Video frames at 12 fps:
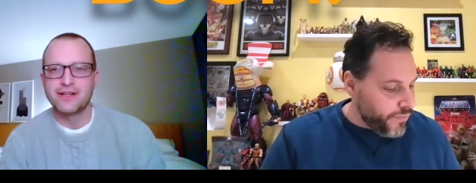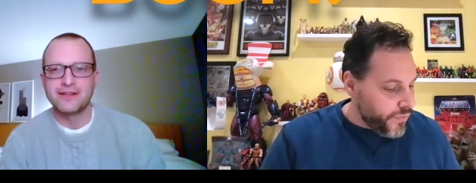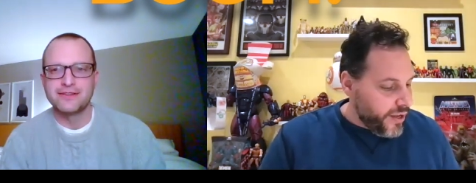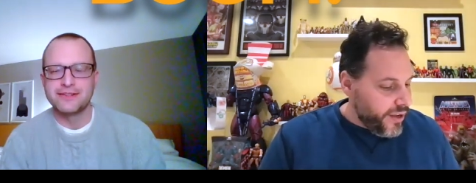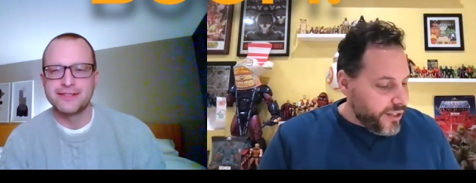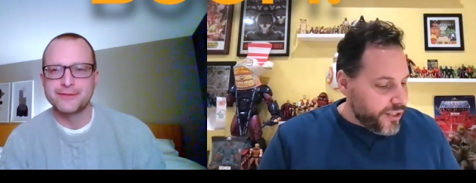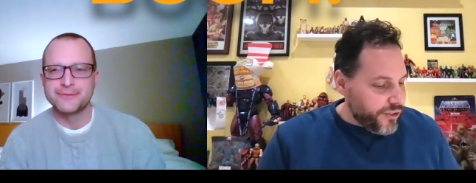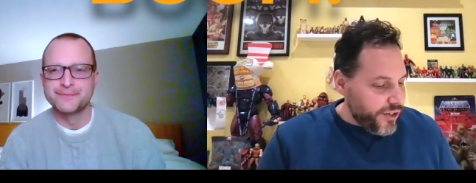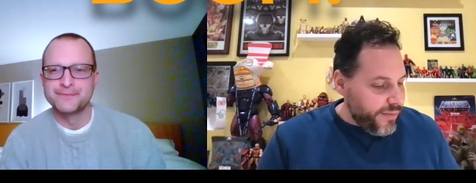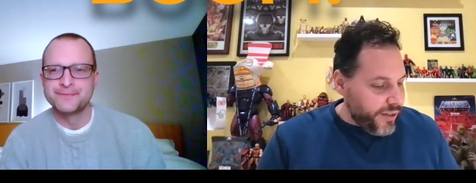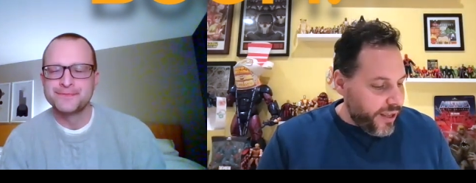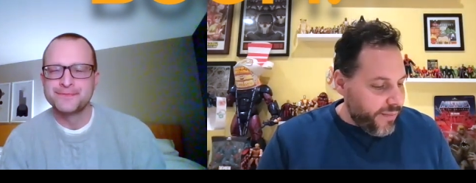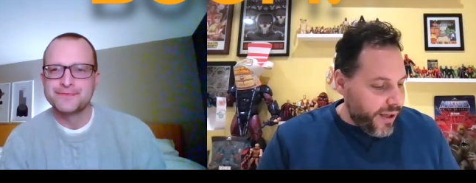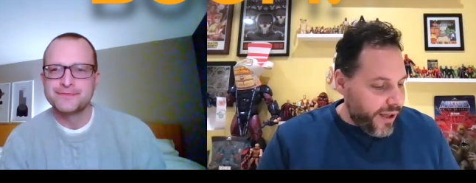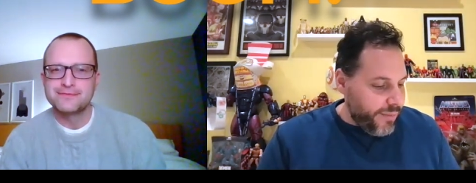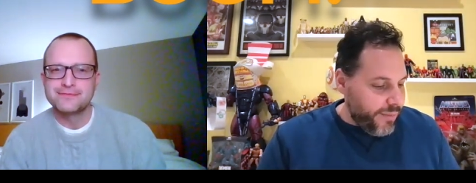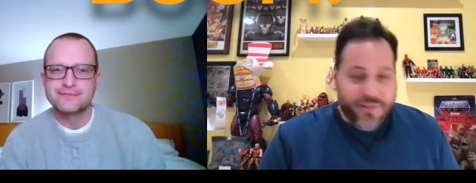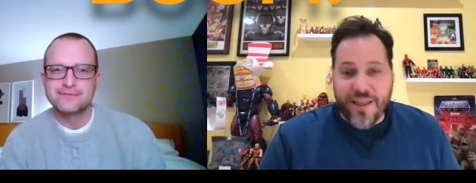Speaker 1: Yeah, screenplay
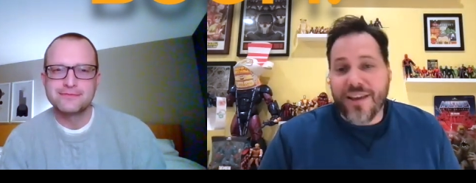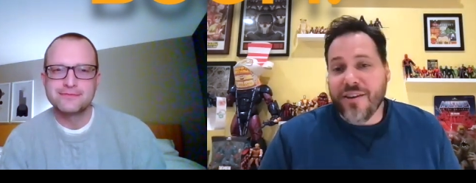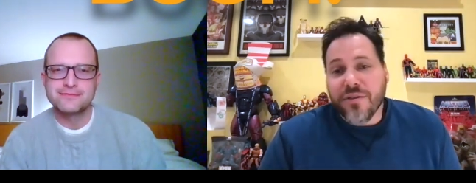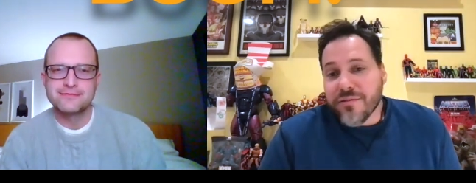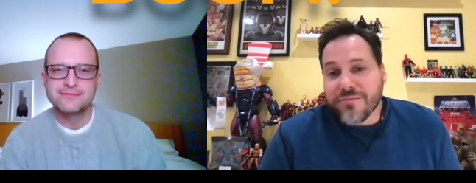by. But thank you,